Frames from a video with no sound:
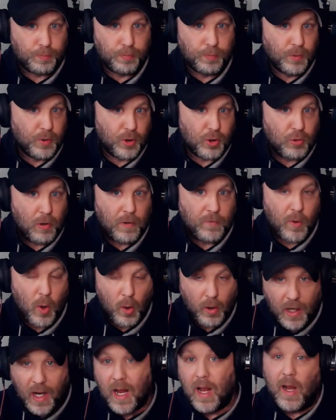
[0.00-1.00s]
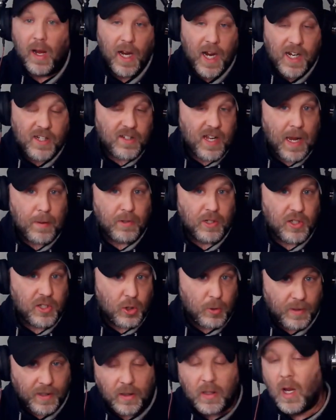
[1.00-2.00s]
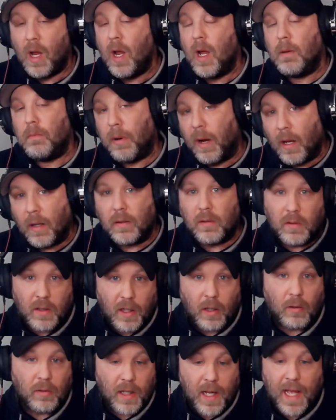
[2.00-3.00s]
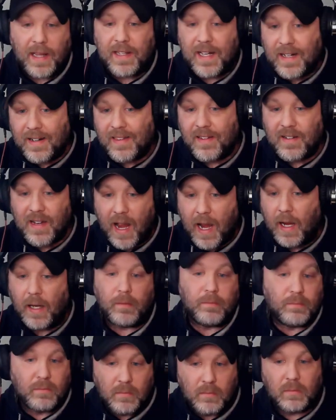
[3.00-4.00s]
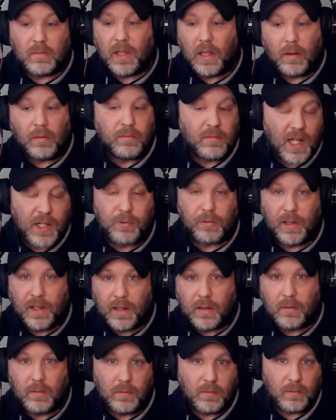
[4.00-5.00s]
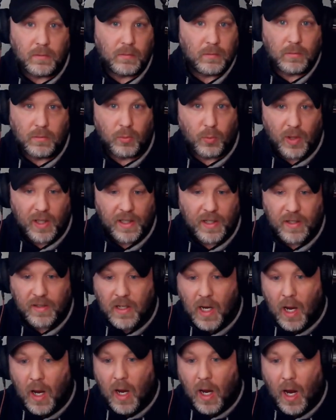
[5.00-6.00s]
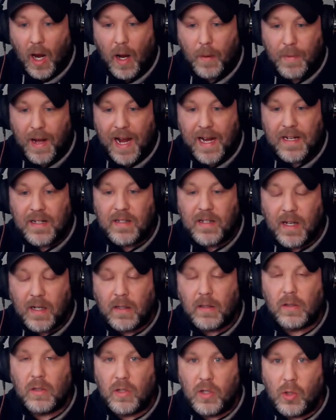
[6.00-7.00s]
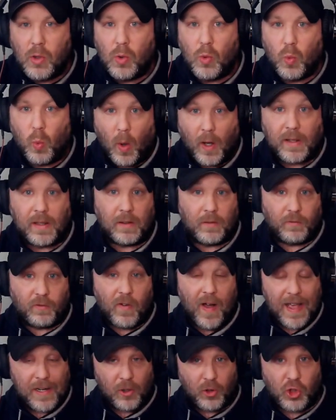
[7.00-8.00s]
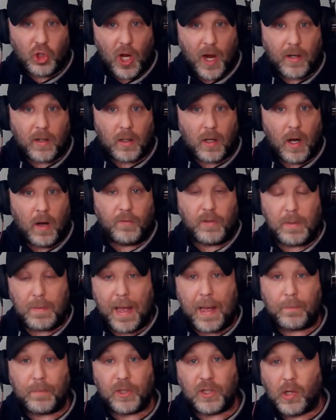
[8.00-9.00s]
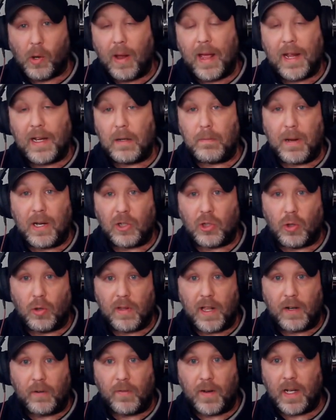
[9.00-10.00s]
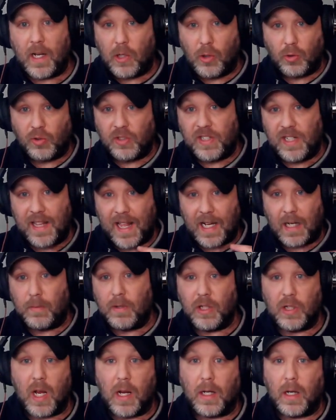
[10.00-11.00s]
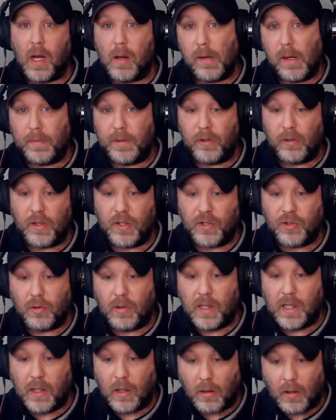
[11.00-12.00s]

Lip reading: straightforward. It's time consuming, but, at the end of the day, that's really what it is. I did do one final check of the map to go ahead and make sure that it fit, and you'll see that image kind of come up here on the screen here,